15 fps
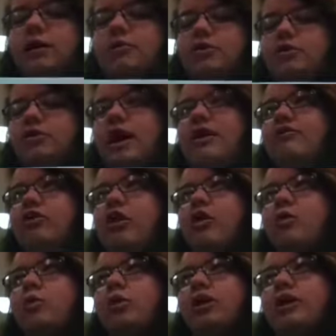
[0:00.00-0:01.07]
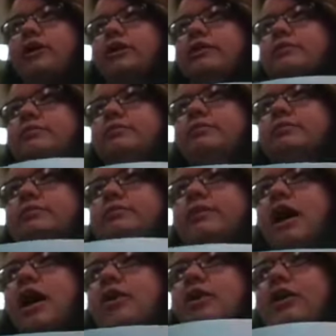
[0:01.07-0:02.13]
I'm gonna do that for homework.
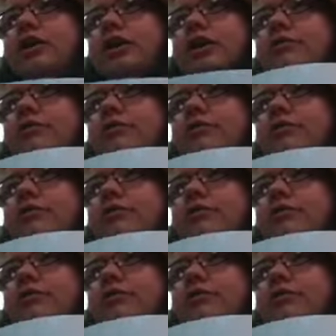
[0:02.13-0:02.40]
Not really.